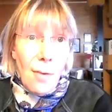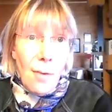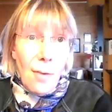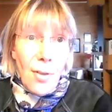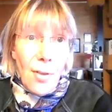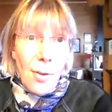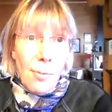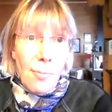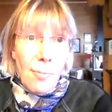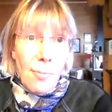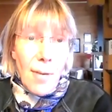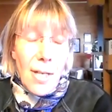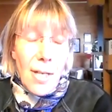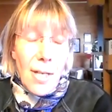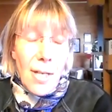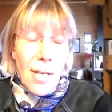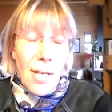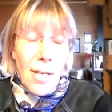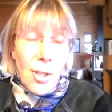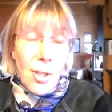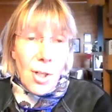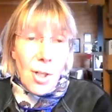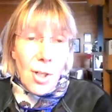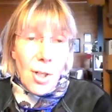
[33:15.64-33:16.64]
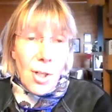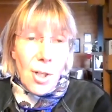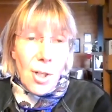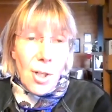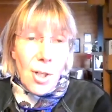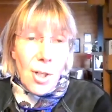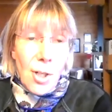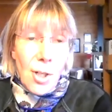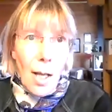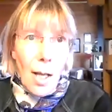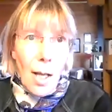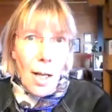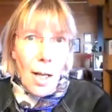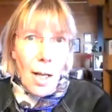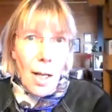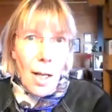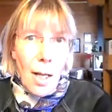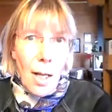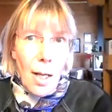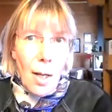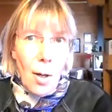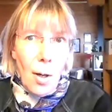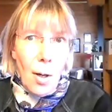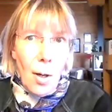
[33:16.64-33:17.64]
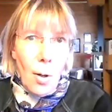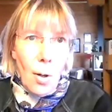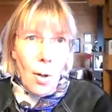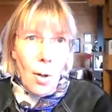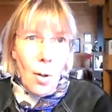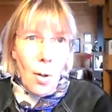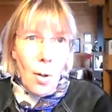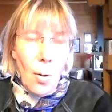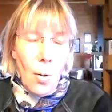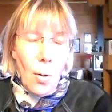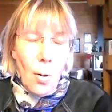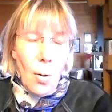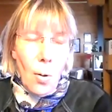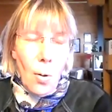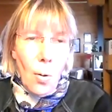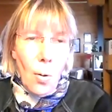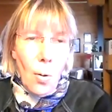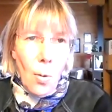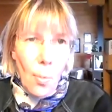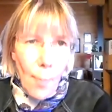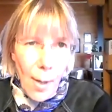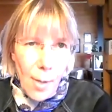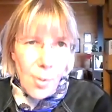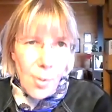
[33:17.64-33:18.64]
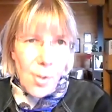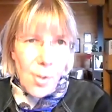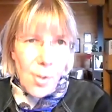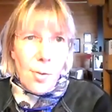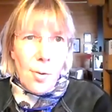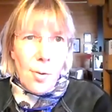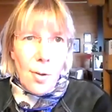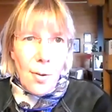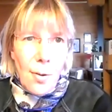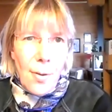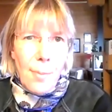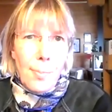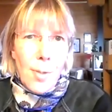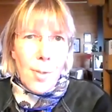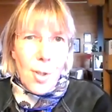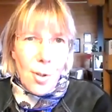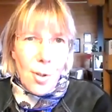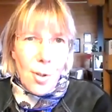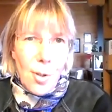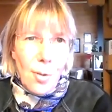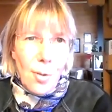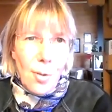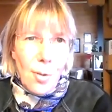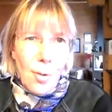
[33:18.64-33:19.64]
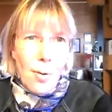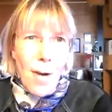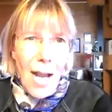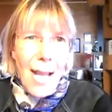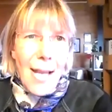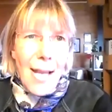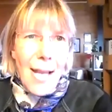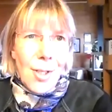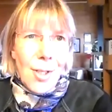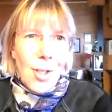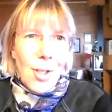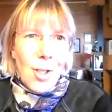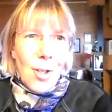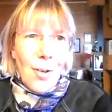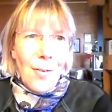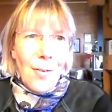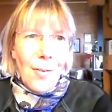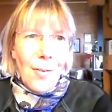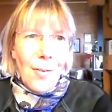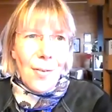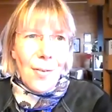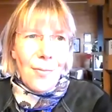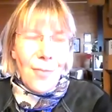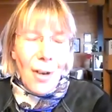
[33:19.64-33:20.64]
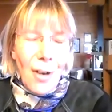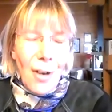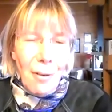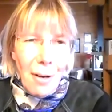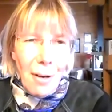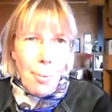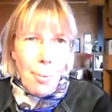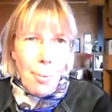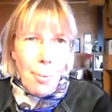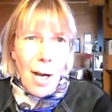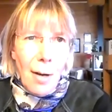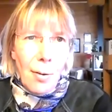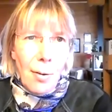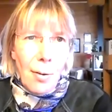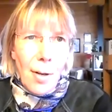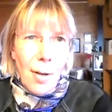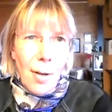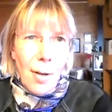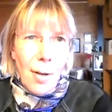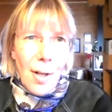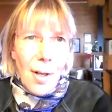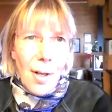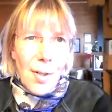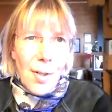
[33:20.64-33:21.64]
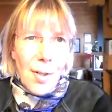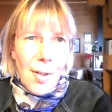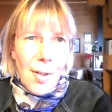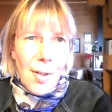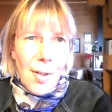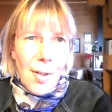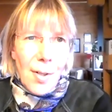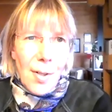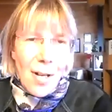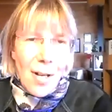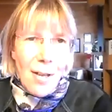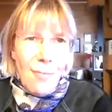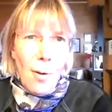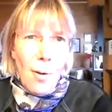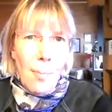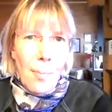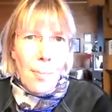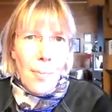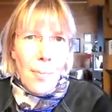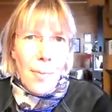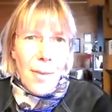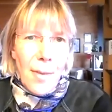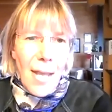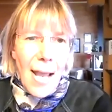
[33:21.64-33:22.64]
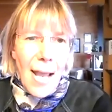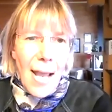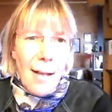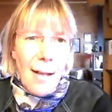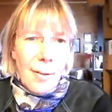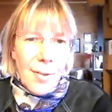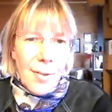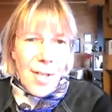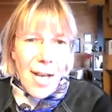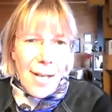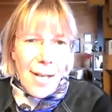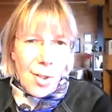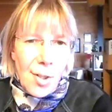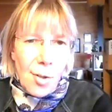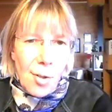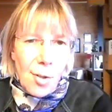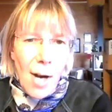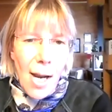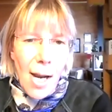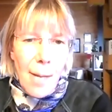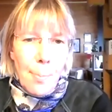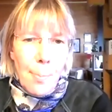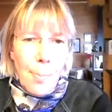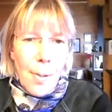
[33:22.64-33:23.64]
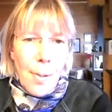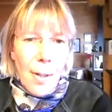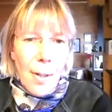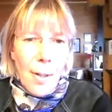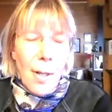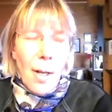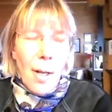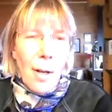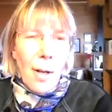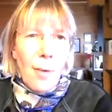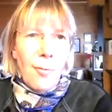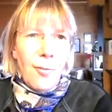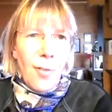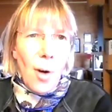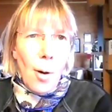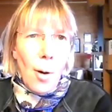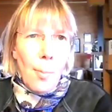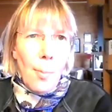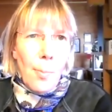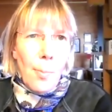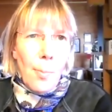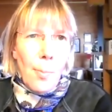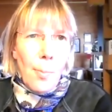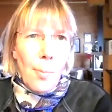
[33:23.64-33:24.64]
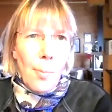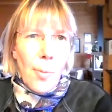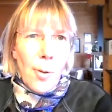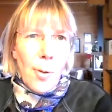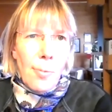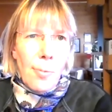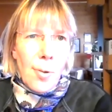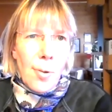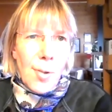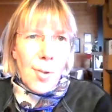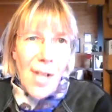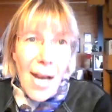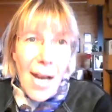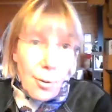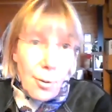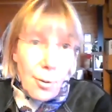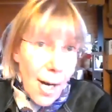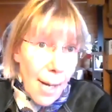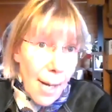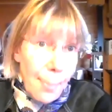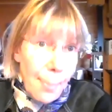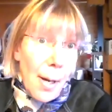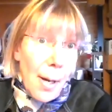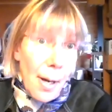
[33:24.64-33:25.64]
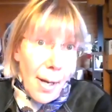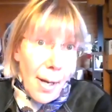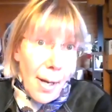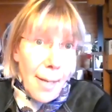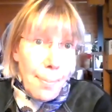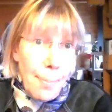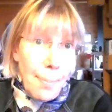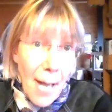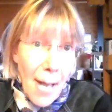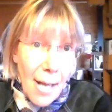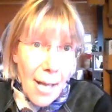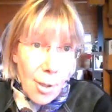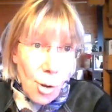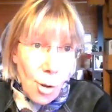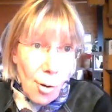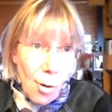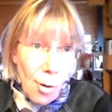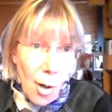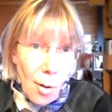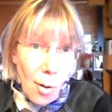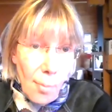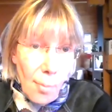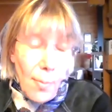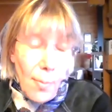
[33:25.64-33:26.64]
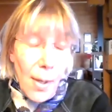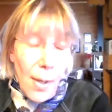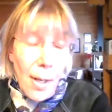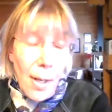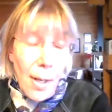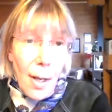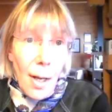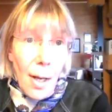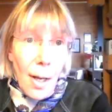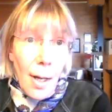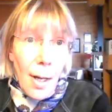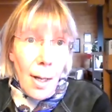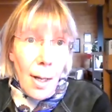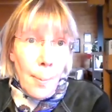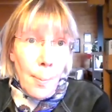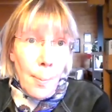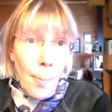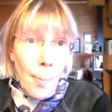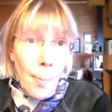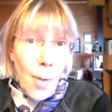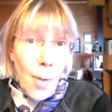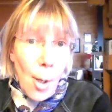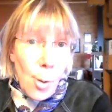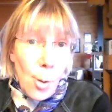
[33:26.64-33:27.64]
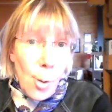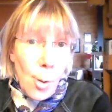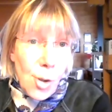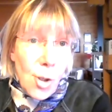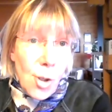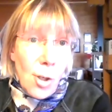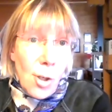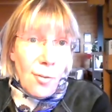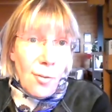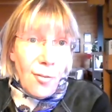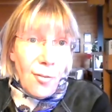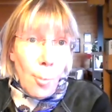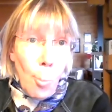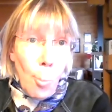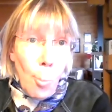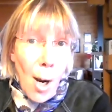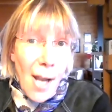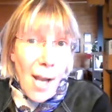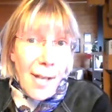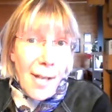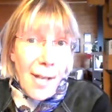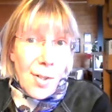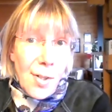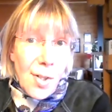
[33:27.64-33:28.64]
the region. Uh, almost all of them do age very well, especially from the Altesse grape, from the Roussanne grape, i.e. Bergeron. Um, those two for whites,